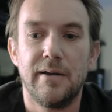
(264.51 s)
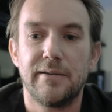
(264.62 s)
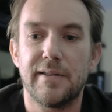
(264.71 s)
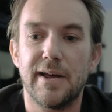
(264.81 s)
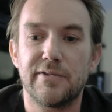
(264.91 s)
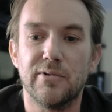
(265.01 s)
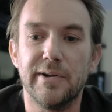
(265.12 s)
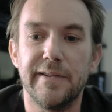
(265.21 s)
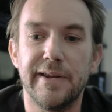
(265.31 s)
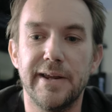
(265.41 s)
So that's all
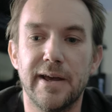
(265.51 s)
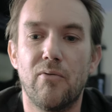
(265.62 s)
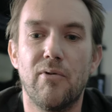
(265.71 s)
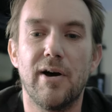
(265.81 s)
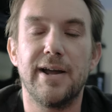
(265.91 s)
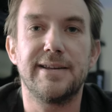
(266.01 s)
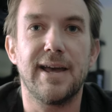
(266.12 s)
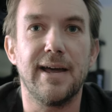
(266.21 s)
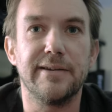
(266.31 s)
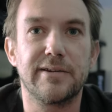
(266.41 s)
in the right
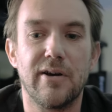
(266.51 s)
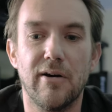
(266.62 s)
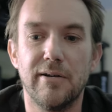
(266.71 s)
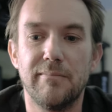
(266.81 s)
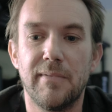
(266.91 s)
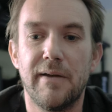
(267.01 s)
hand column.